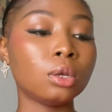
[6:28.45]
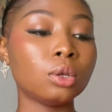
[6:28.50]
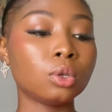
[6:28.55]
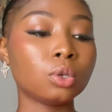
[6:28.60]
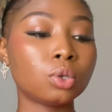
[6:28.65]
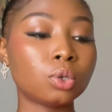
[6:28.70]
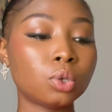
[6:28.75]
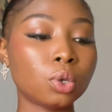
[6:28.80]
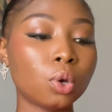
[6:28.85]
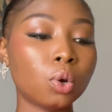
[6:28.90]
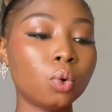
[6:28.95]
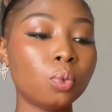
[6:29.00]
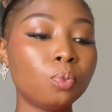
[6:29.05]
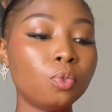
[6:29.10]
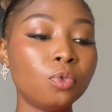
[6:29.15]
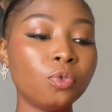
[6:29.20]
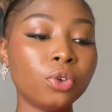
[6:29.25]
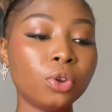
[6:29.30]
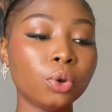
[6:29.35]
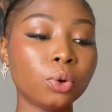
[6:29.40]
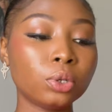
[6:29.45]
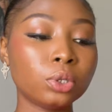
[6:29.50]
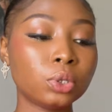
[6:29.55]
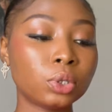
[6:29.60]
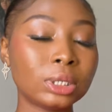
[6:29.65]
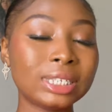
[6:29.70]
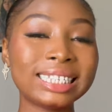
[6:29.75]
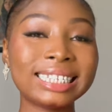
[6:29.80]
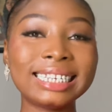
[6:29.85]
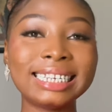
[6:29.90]
So moving on
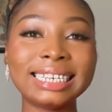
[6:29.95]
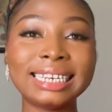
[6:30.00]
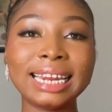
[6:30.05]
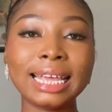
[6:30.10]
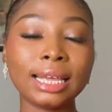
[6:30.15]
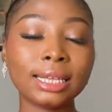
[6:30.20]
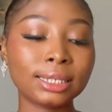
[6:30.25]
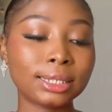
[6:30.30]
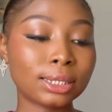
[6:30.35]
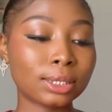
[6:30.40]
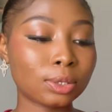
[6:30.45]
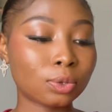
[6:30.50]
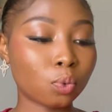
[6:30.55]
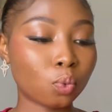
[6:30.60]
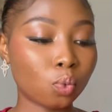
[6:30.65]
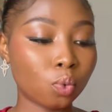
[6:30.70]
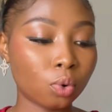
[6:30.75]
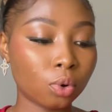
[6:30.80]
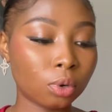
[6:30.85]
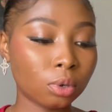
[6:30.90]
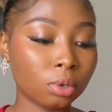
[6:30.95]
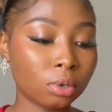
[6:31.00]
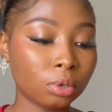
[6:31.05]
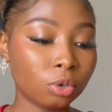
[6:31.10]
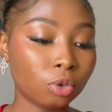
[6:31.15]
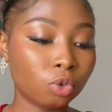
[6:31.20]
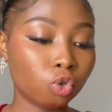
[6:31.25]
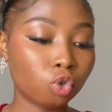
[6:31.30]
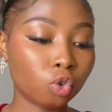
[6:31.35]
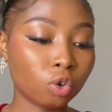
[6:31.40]
to the next
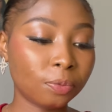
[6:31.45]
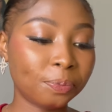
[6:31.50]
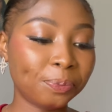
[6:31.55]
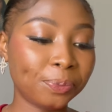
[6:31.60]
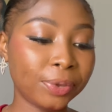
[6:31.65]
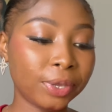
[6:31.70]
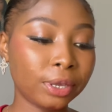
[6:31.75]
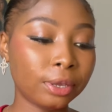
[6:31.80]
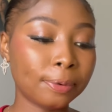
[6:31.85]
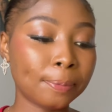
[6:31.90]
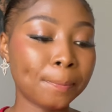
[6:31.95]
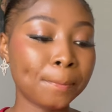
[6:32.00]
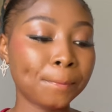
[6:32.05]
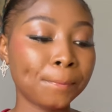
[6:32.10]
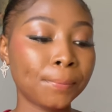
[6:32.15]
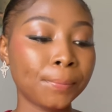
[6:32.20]
one should be